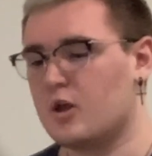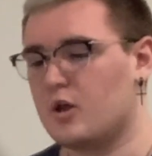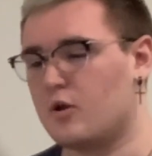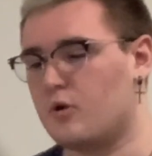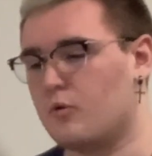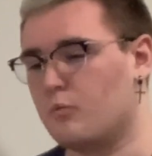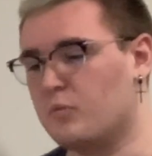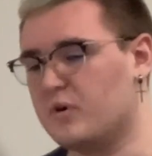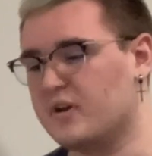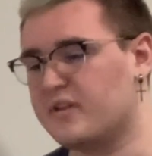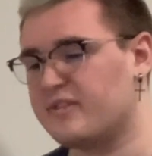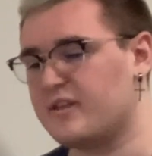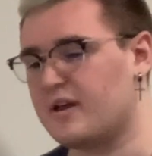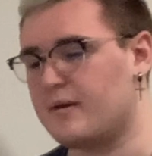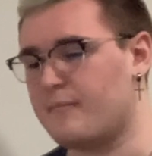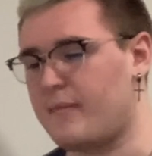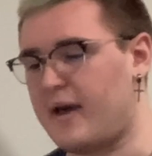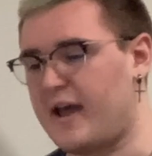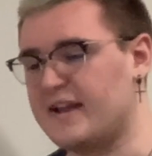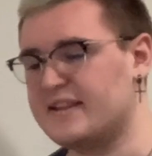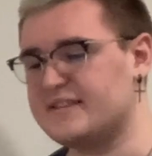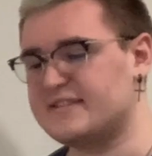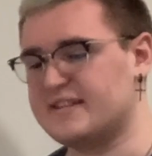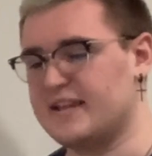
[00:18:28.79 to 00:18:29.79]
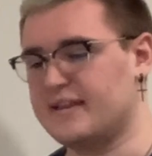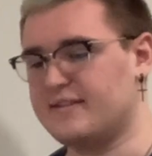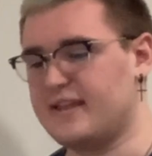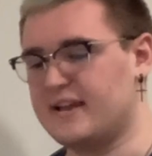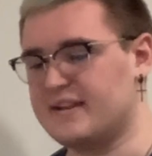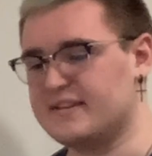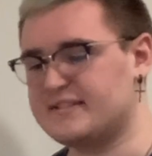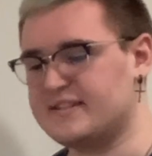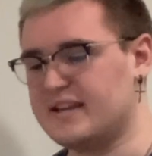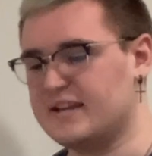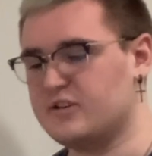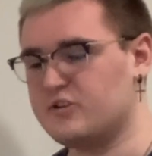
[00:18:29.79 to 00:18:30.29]
With a mindset that
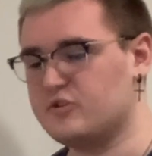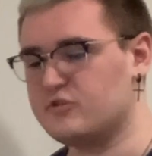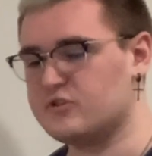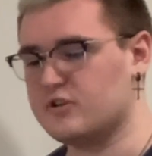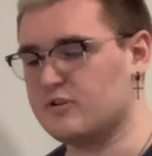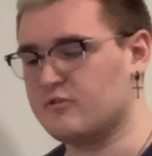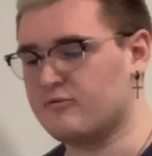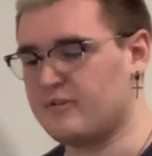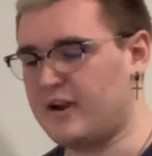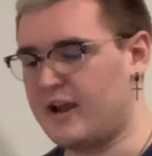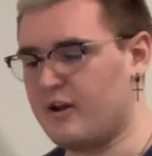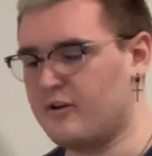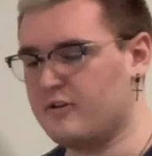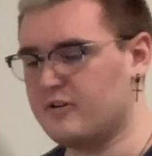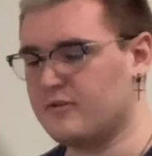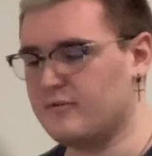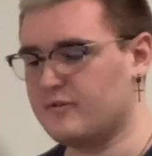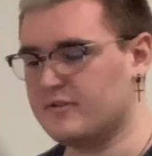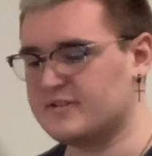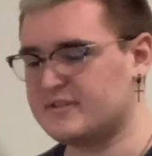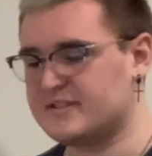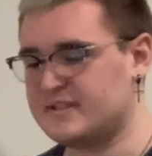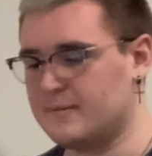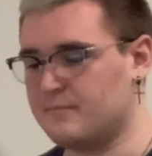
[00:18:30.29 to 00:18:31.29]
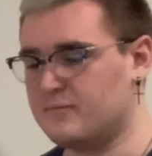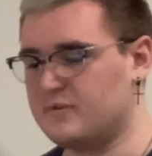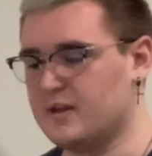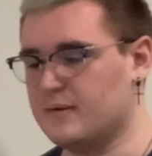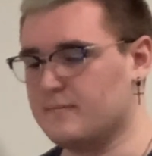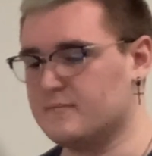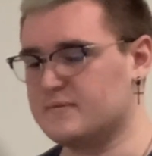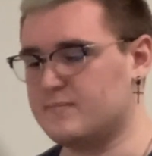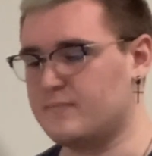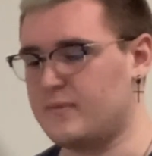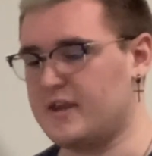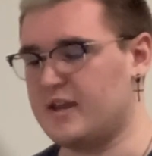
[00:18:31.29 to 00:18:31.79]
centers around
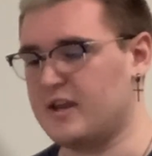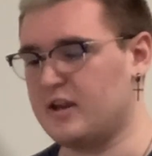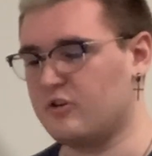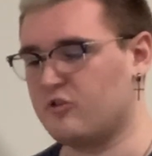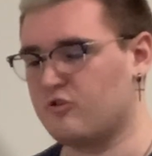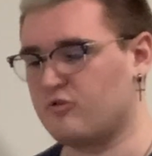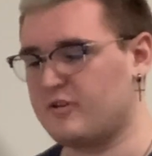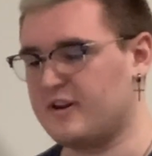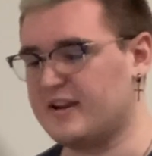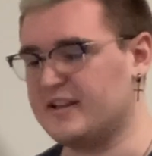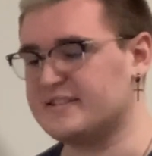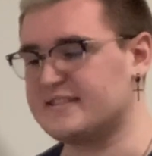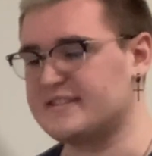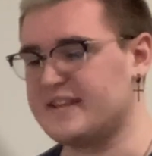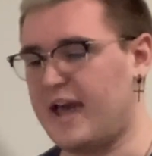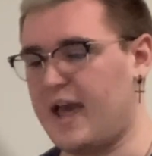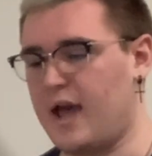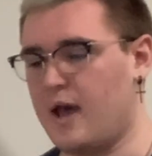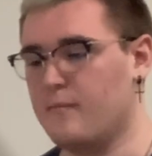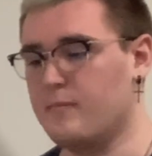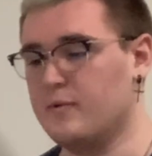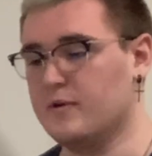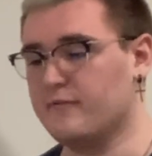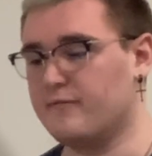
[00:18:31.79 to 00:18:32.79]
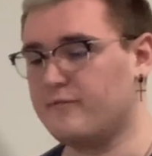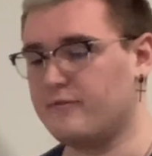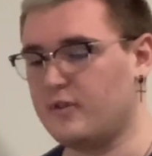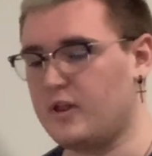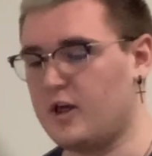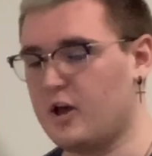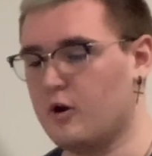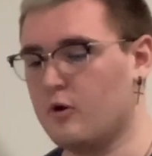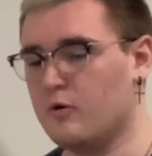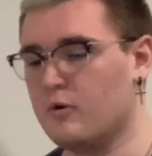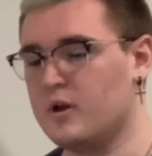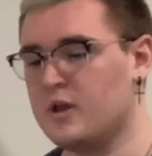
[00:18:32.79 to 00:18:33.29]
symptoms being traits that ebb and
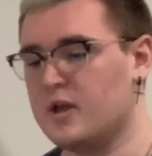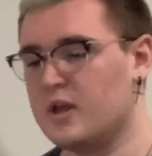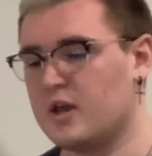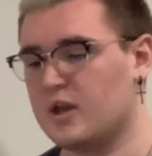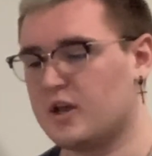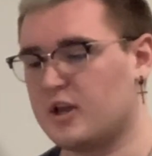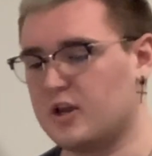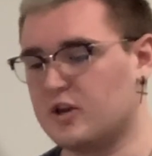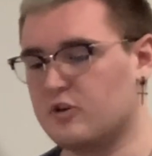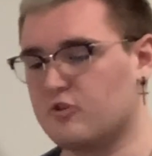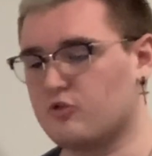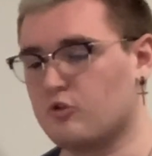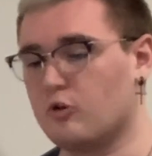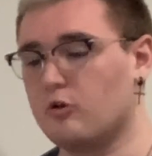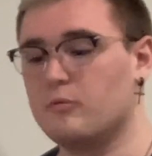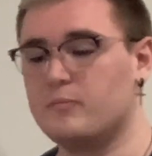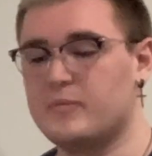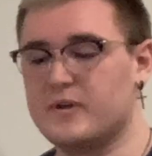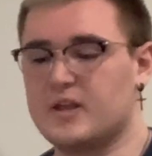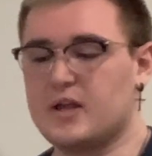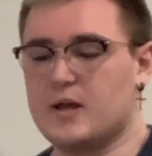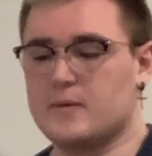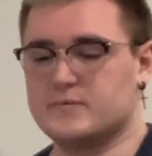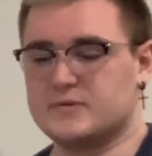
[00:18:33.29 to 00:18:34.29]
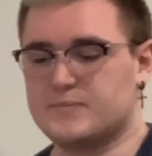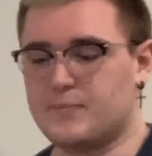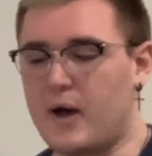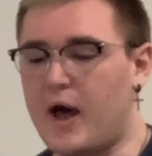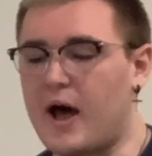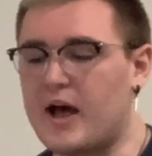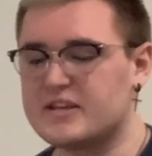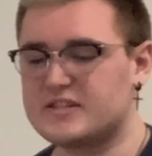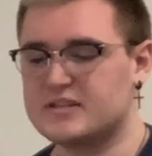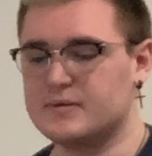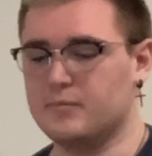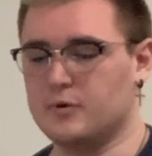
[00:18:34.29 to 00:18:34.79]
flow, control becomes
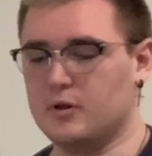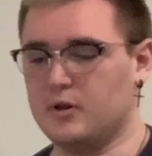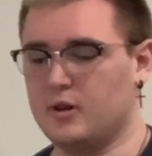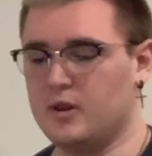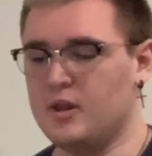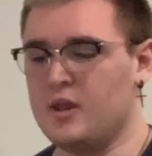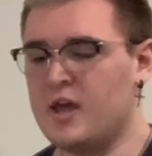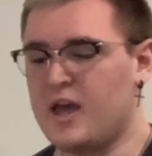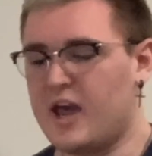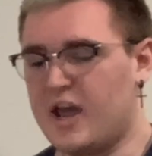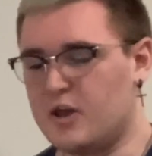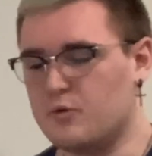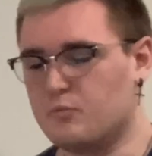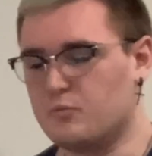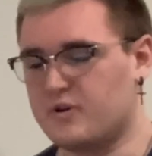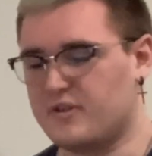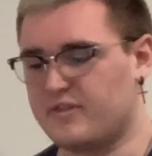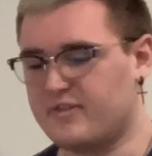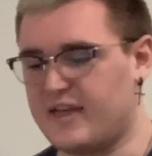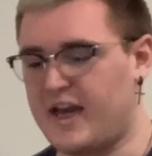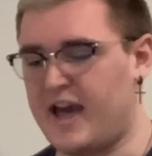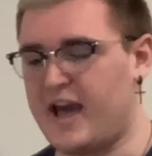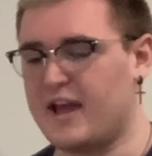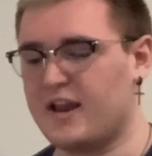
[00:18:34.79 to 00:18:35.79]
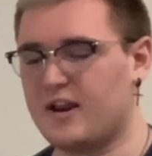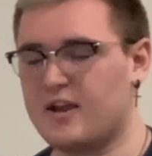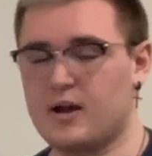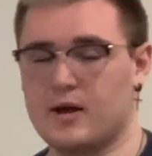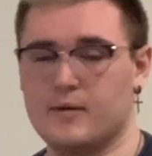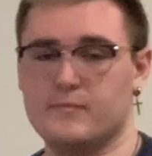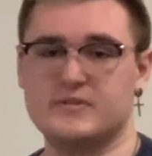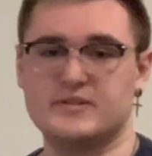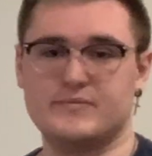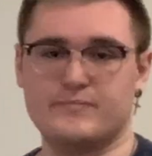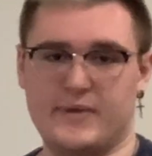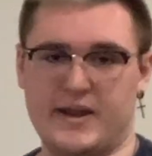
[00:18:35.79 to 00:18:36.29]
possible, and with that
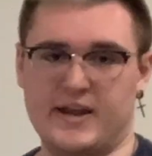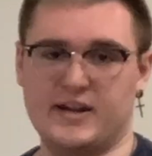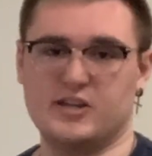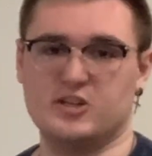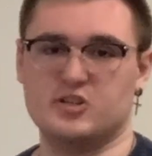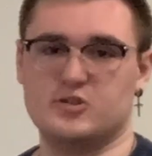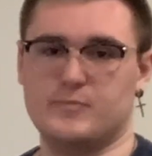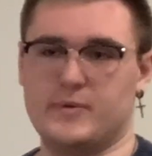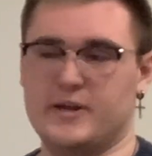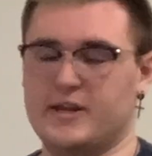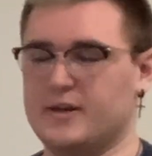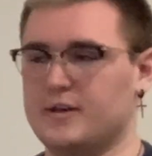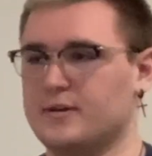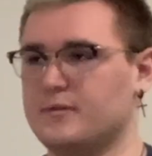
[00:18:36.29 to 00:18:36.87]
comes management.